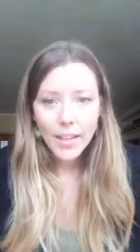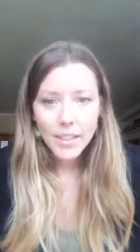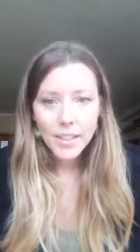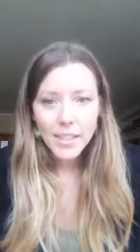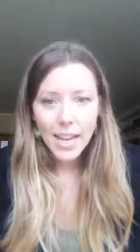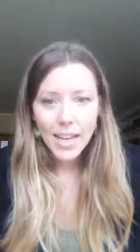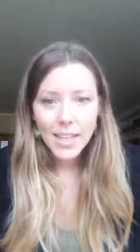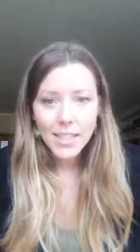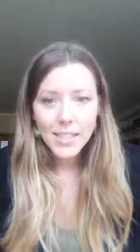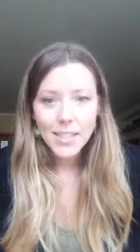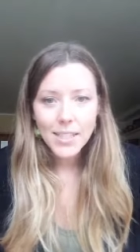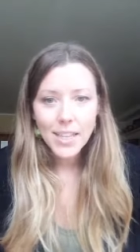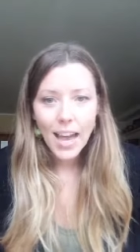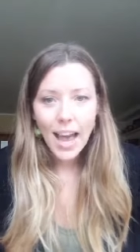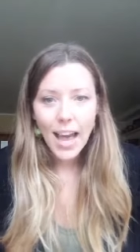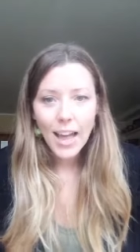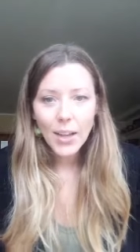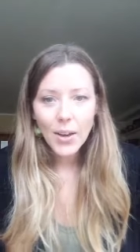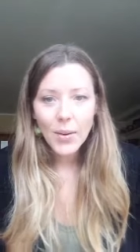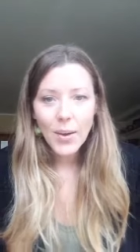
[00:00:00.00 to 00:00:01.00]
says,
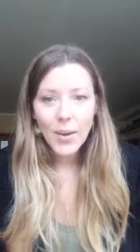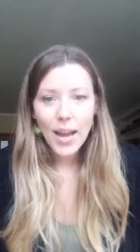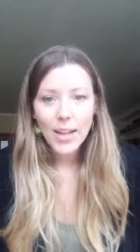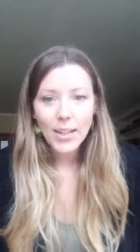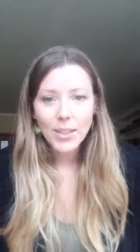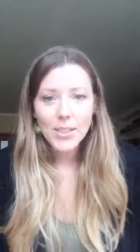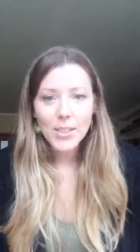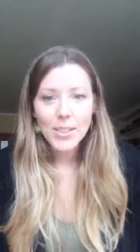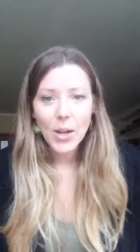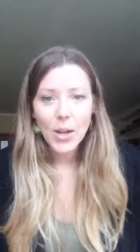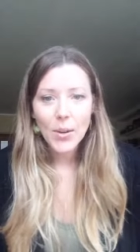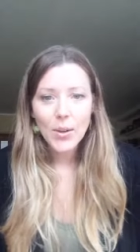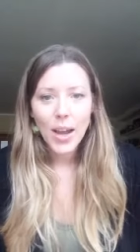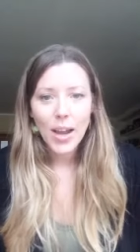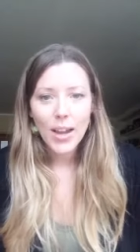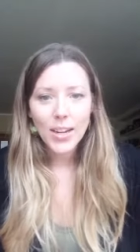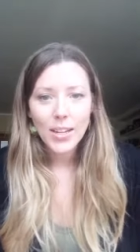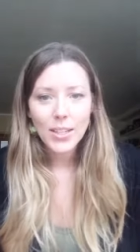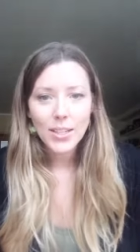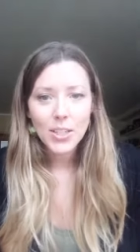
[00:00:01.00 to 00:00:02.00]
LOL, so
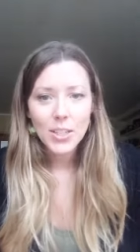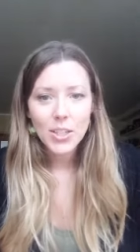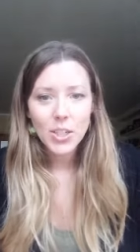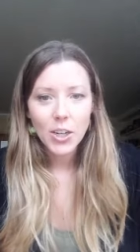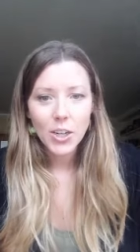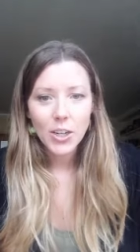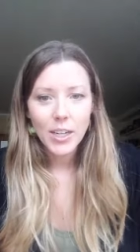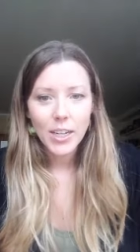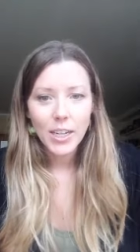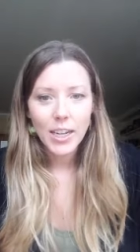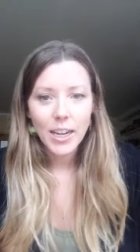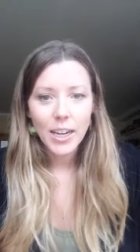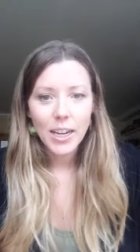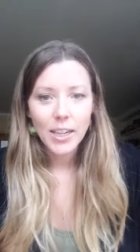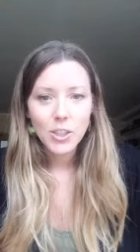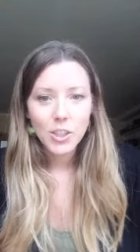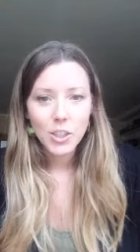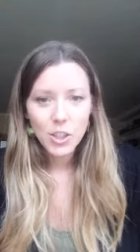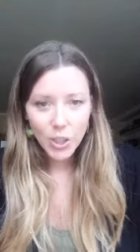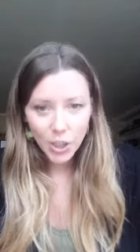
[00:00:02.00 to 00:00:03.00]
not into journeying,
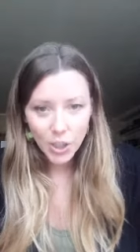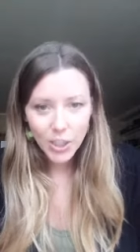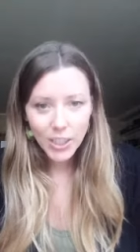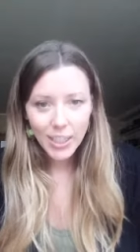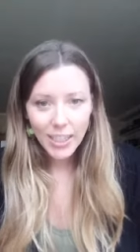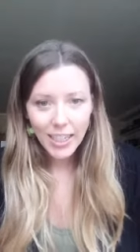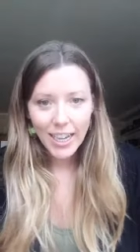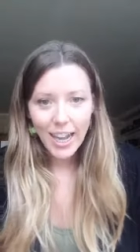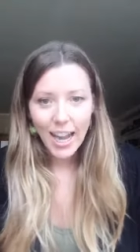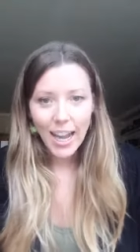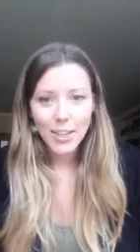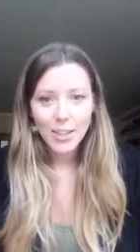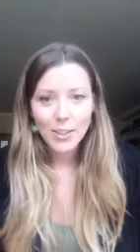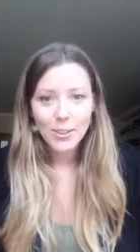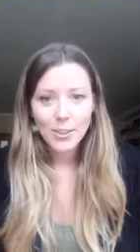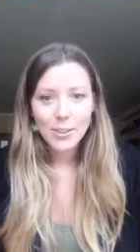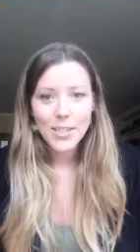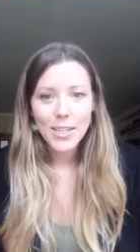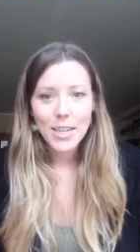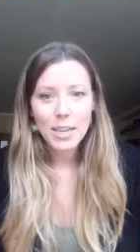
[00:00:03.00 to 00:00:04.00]
journaling. I
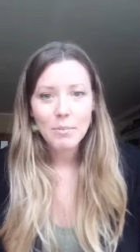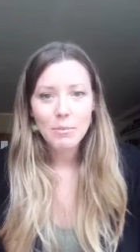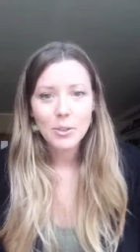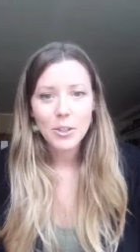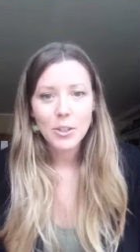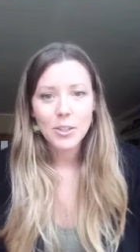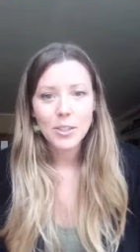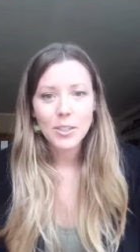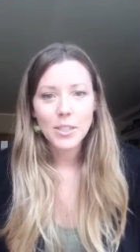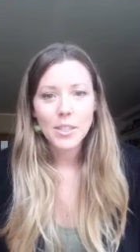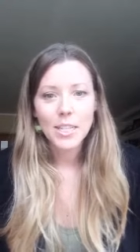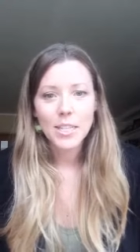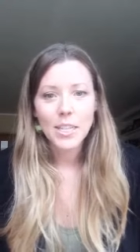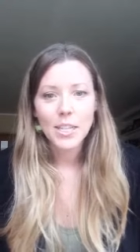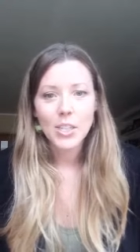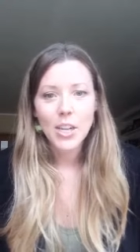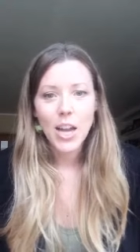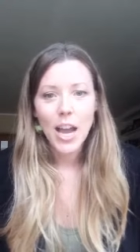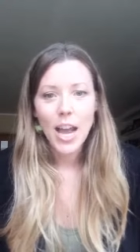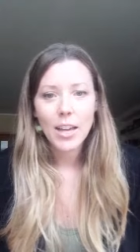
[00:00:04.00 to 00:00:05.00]
used to keep journals as a
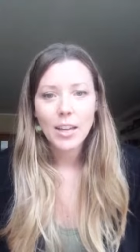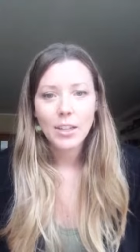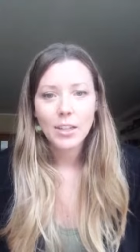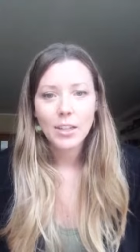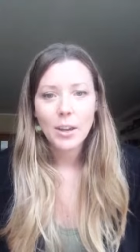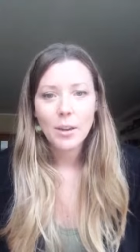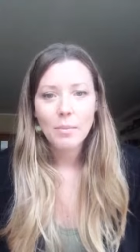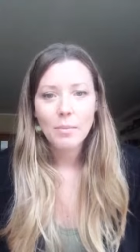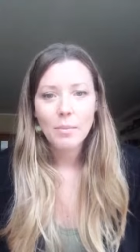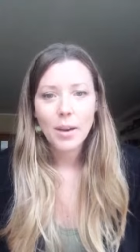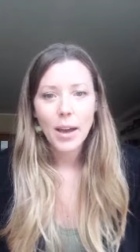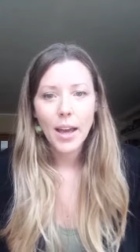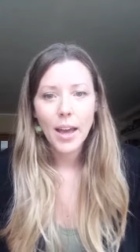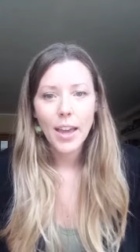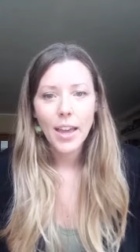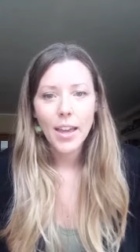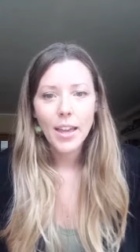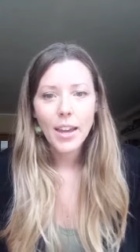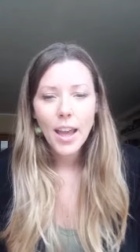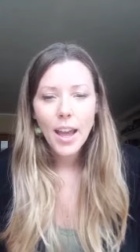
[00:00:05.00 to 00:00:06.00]
child,
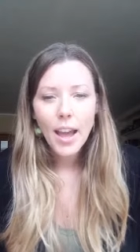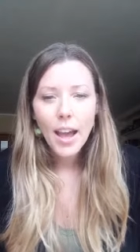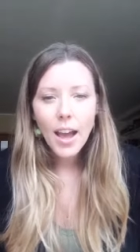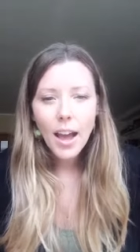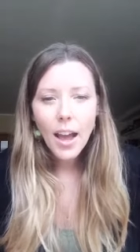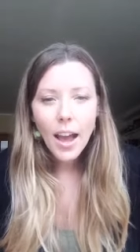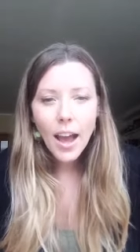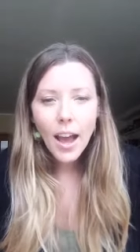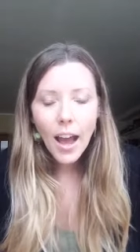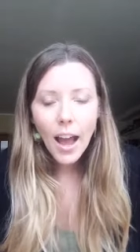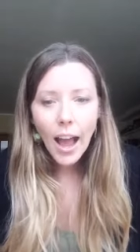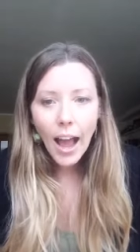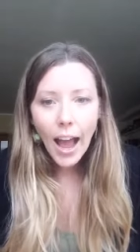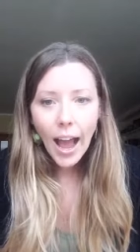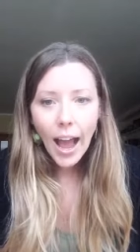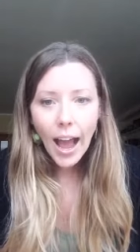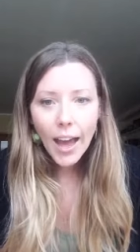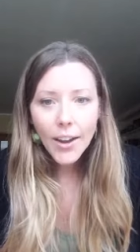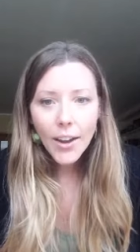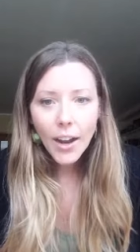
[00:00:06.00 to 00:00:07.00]
but
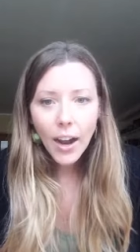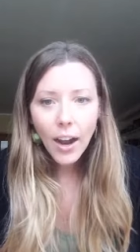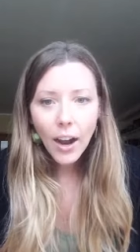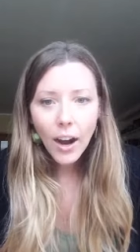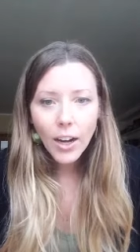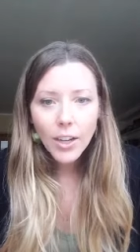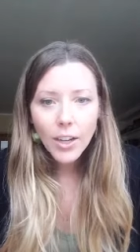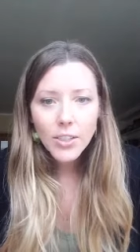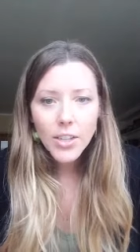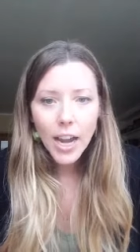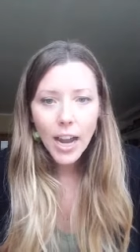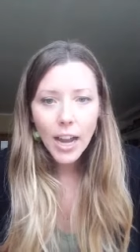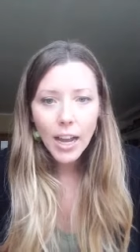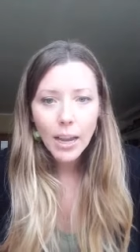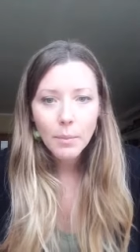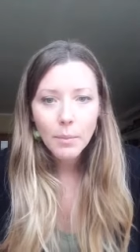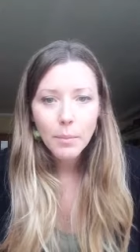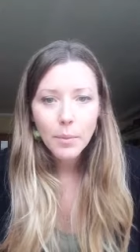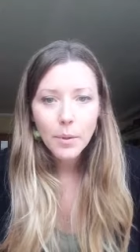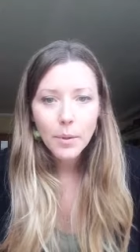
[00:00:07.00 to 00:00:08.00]
had a hard
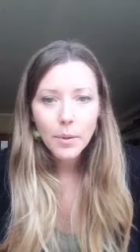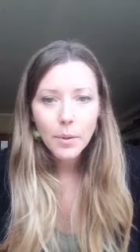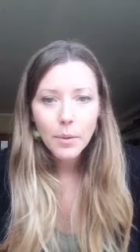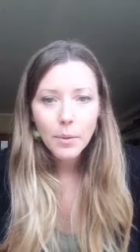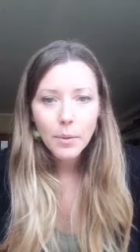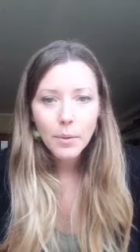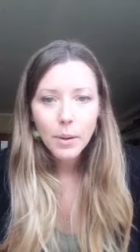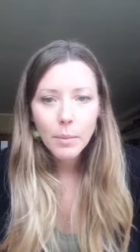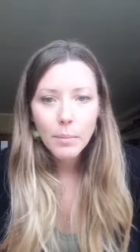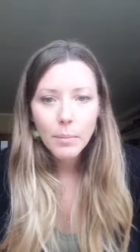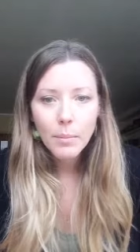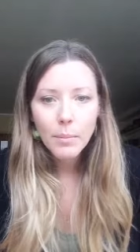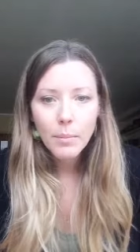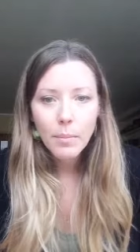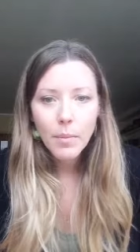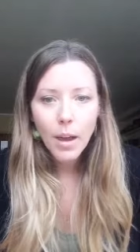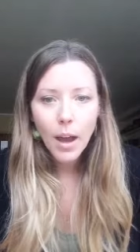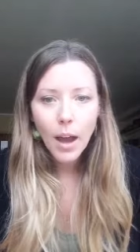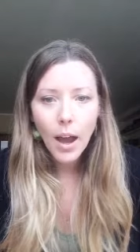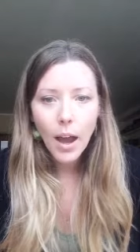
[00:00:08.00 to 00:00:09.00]
time rem-
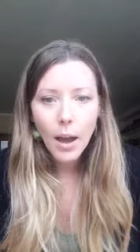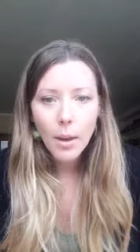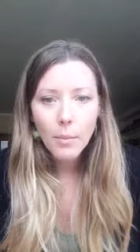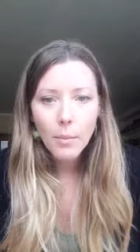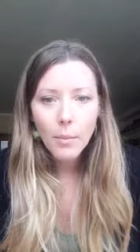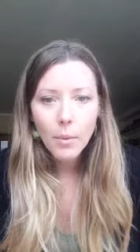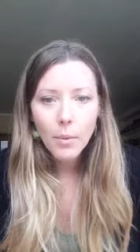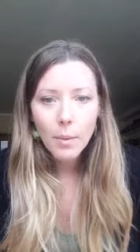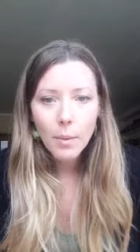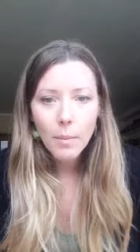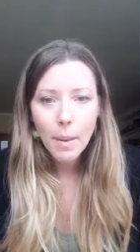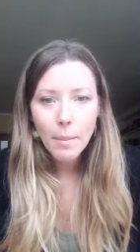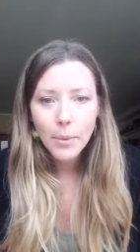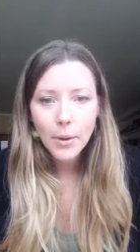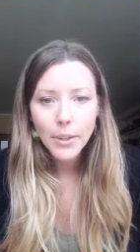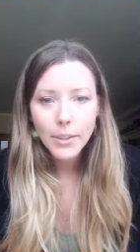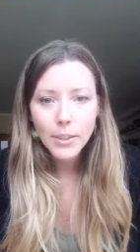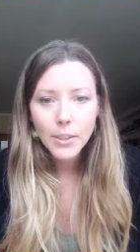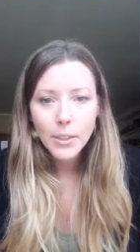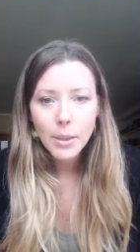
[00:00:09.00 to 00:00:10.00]
um,
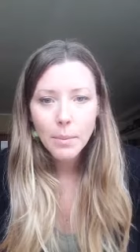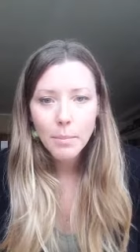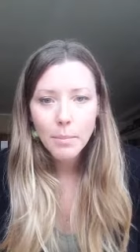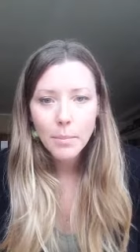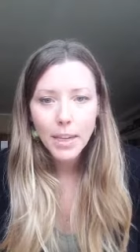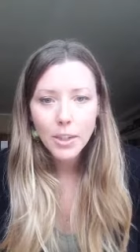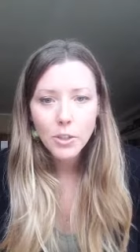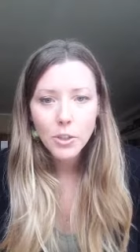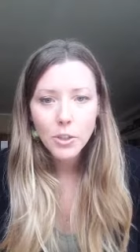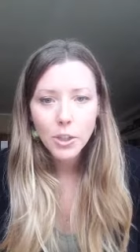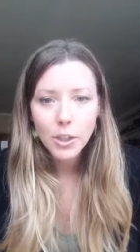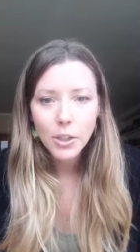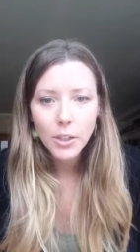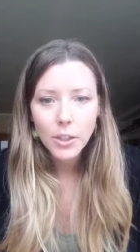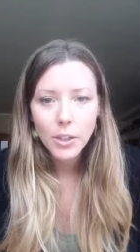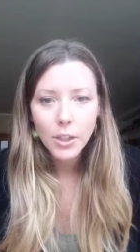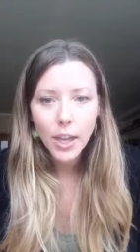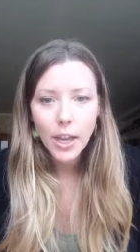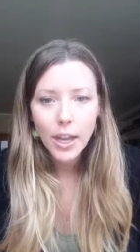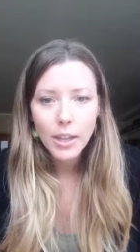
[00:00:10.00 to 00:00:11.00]
remembering to make
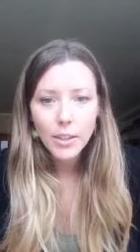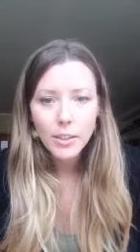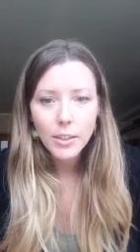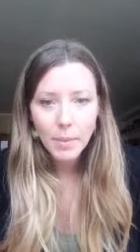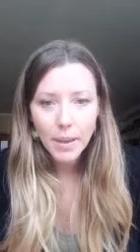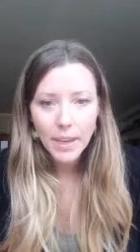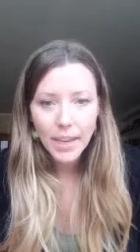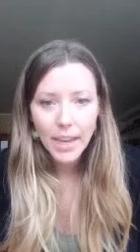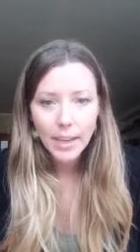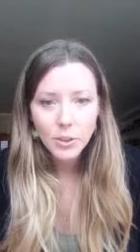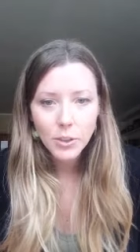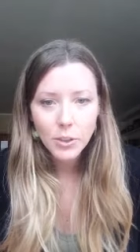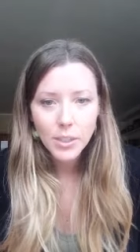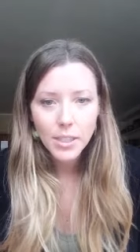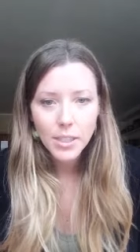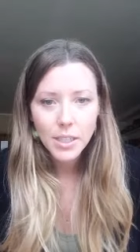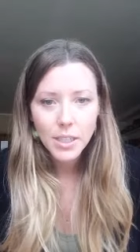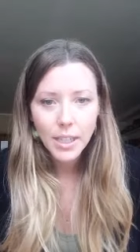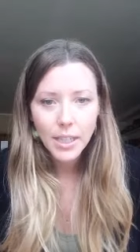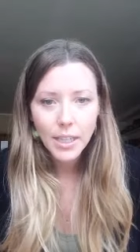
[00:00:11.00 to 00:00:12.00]
journal, to make
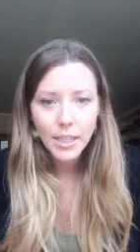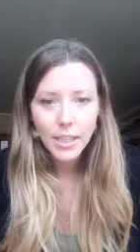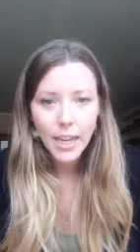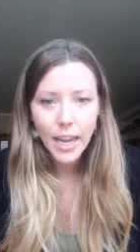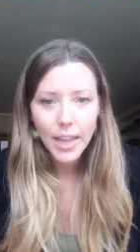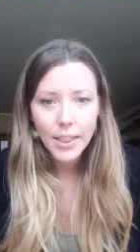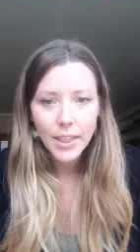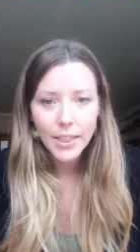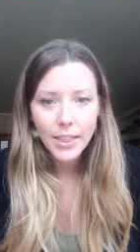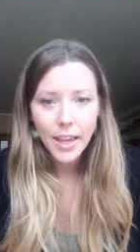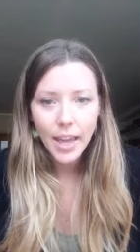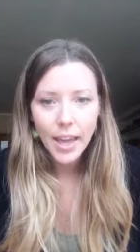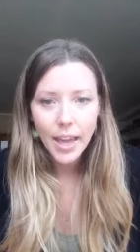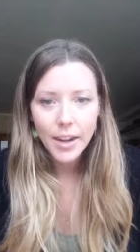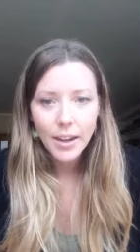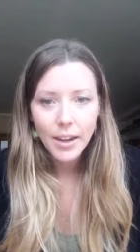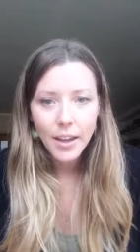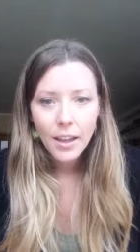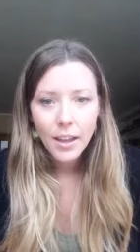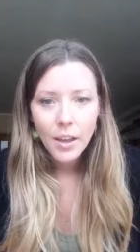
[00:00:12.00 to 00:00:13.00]
entries lately. And
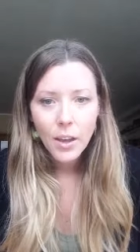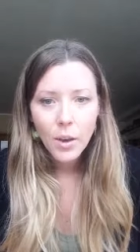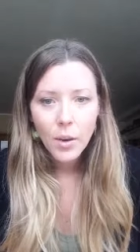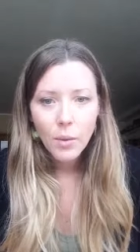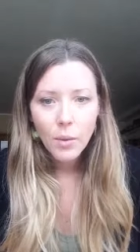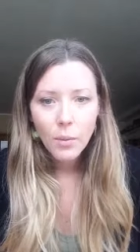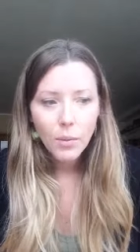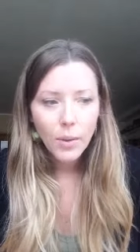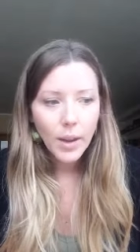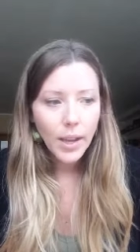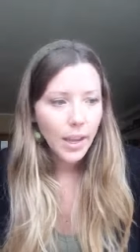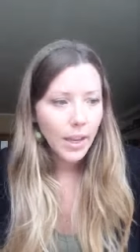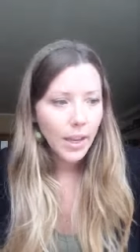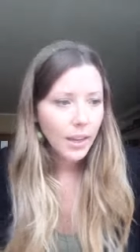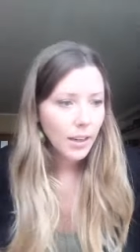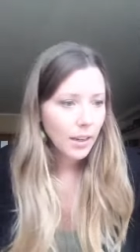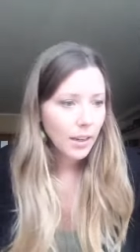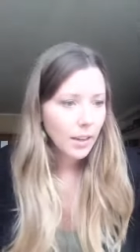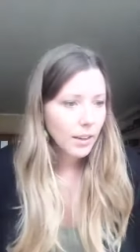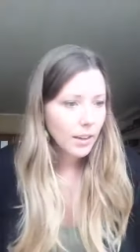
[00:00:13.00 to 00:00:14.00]
then
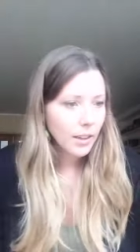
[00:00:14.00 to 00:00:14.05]
when